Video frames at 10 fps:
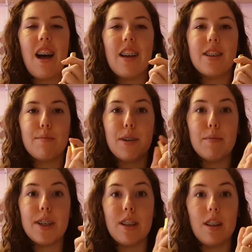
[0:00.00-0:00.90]

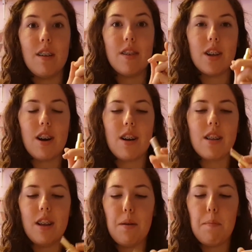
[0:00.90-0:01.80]
sometimes I love a dark
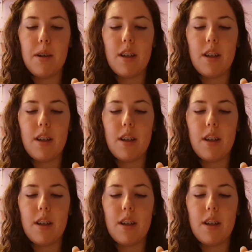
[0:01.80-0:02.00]
lip.